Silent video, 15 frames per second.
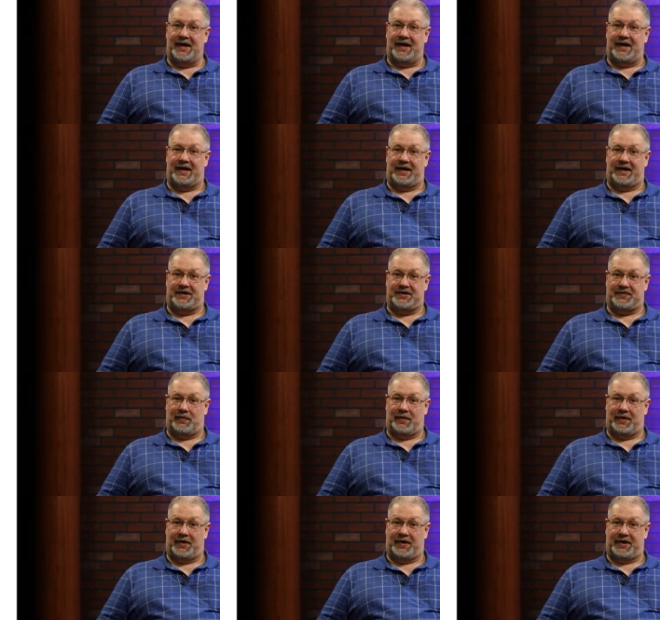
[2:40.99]
as
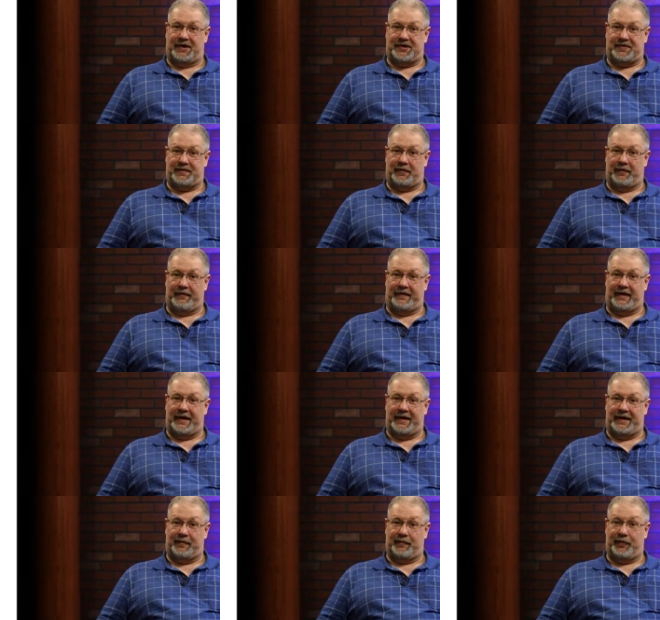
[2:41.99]
well as
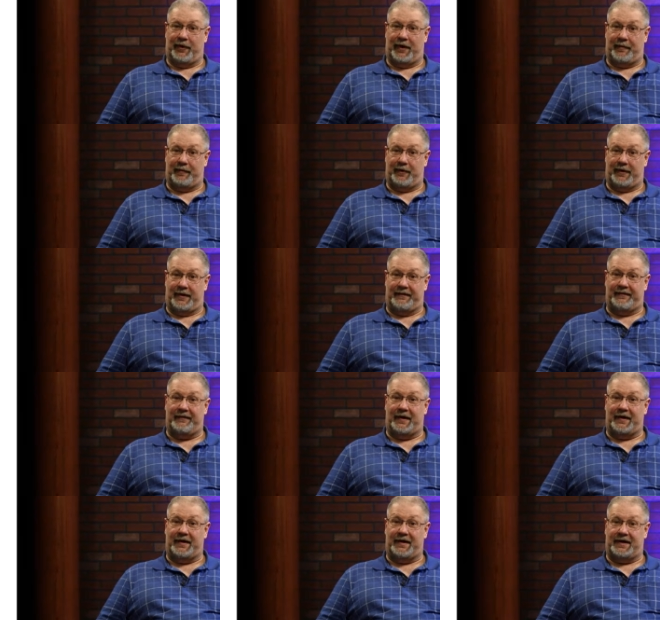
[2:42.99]
providing primary
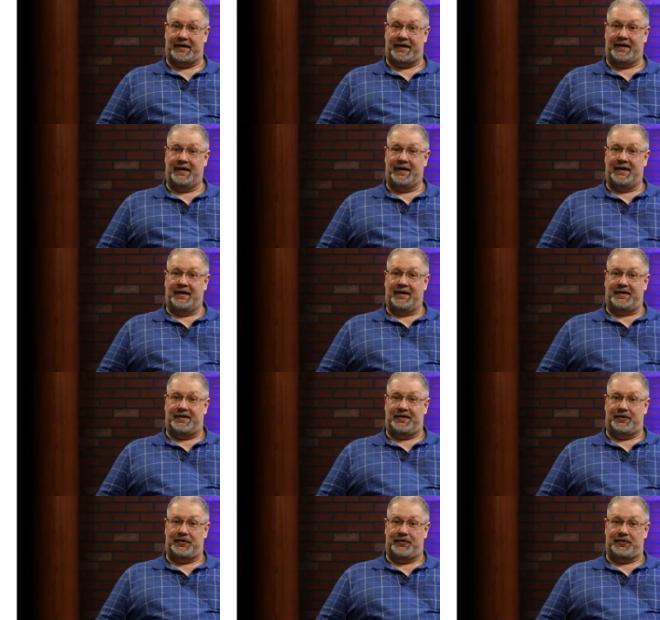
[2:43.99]
funding
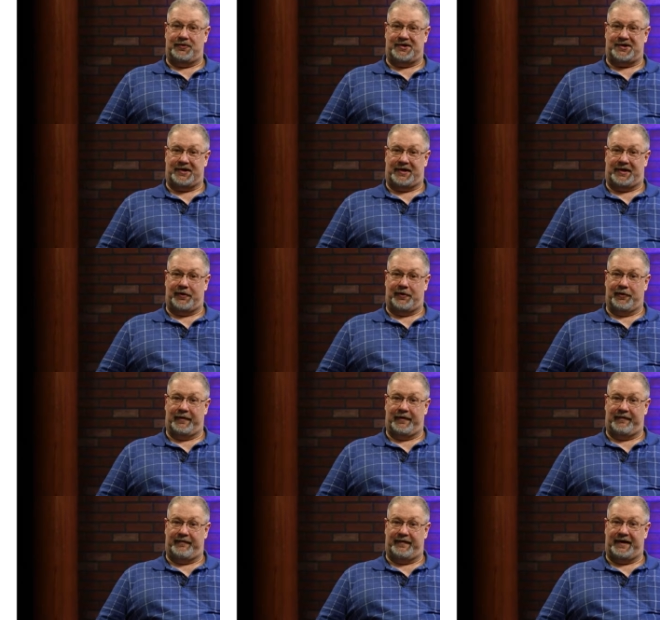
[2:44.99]
to secure
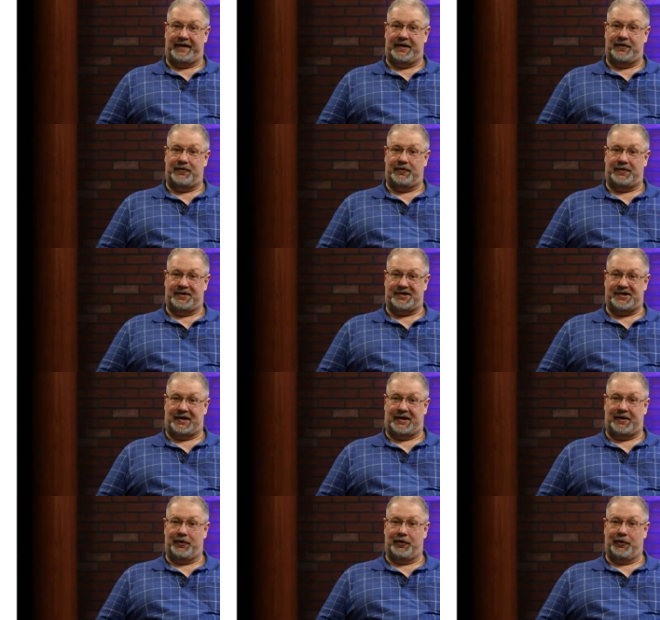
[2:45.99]
the venue and
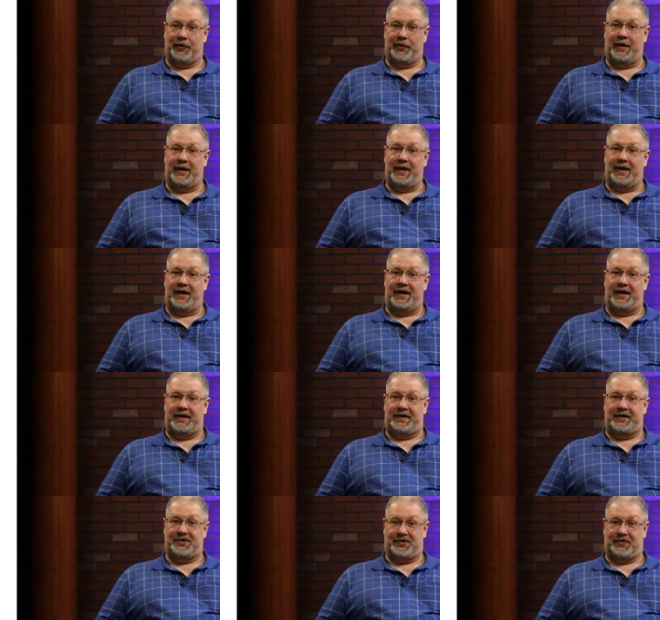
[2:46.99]
secure
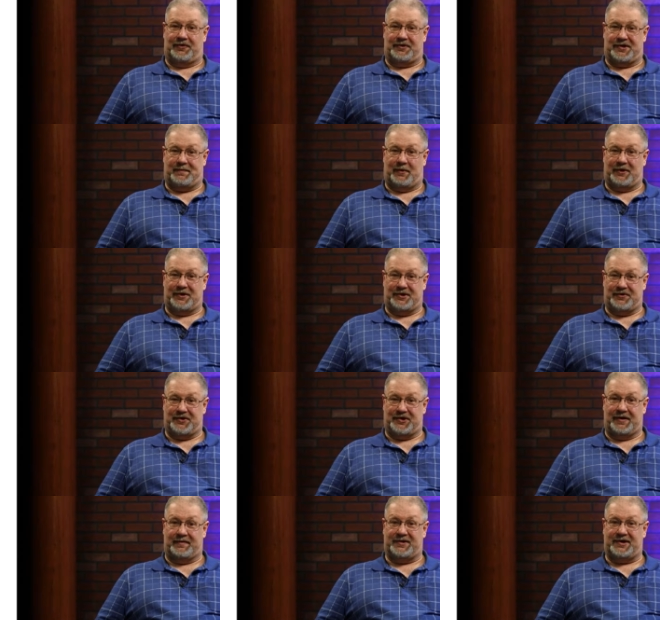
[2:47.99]
additional
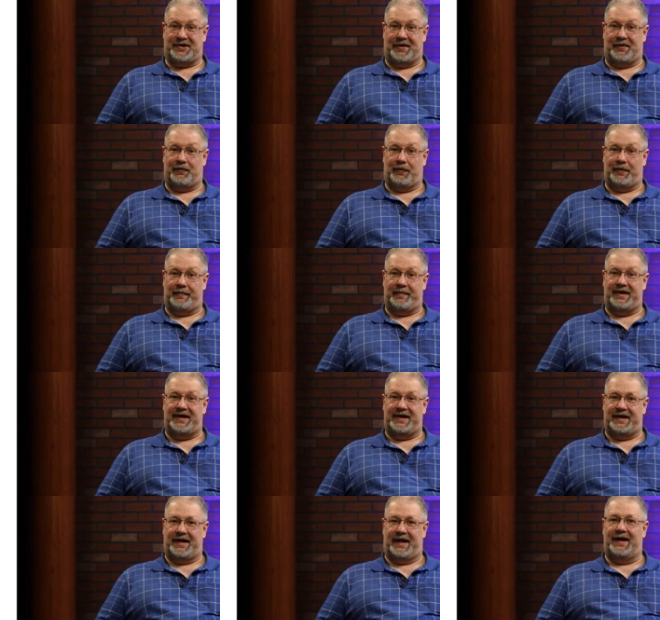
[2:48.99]
sponsorships that would
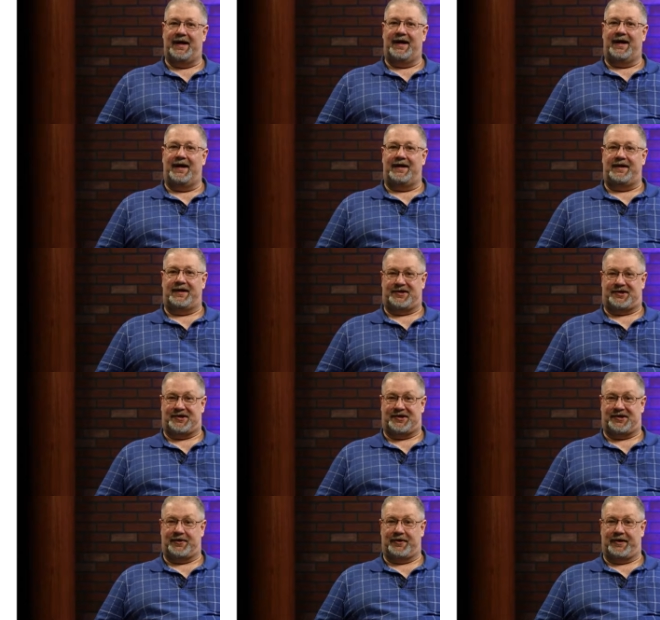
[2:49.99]
be uh,
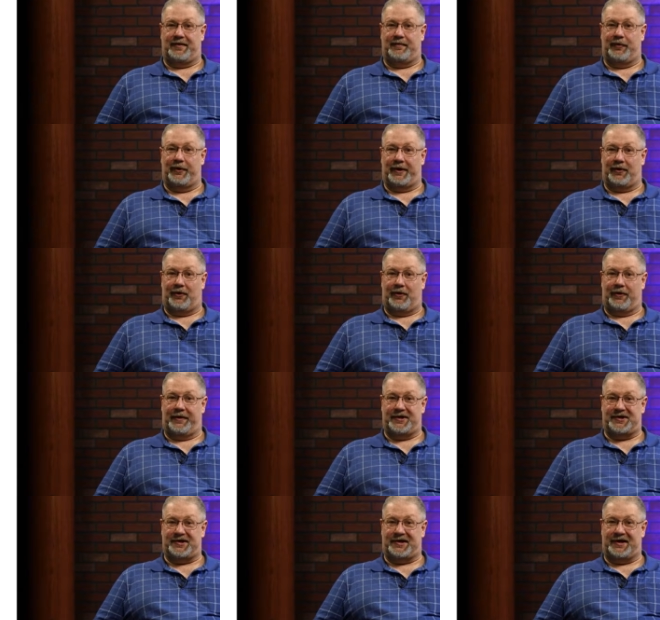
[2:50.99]
necessary to bring all
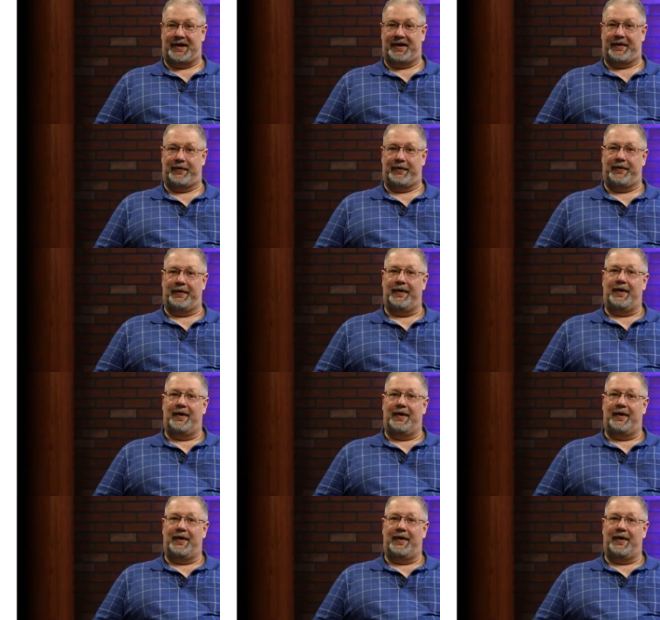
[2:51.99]
this together.